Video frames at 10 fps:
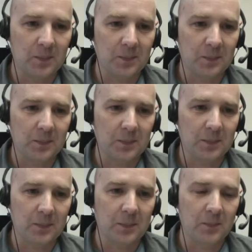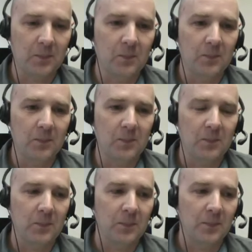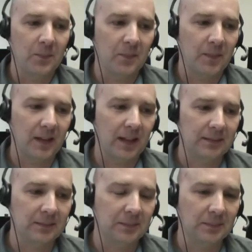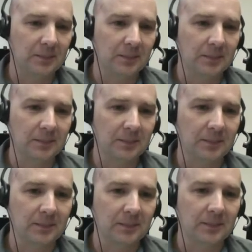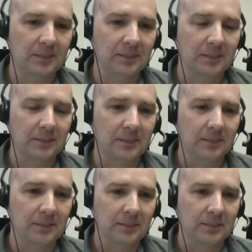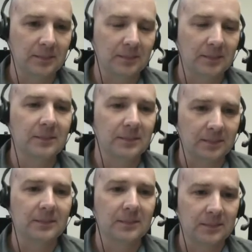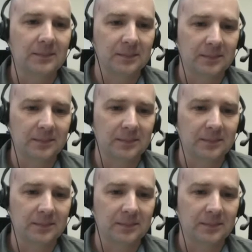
(not speaking)